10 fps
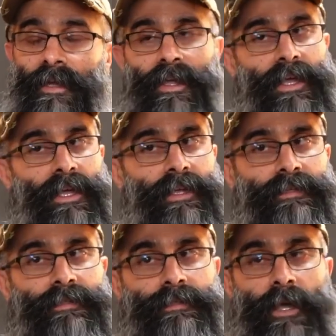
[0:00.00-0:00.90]

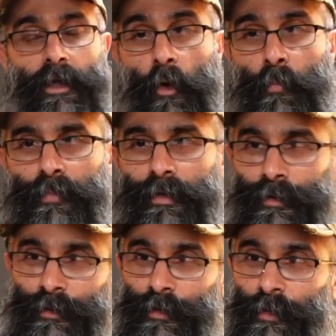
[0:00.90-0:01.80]
and I hope
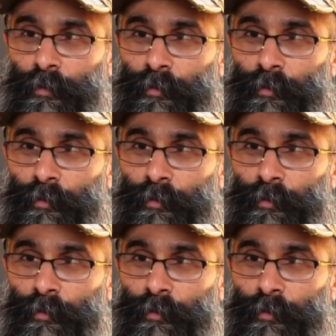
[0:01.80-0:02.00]
to you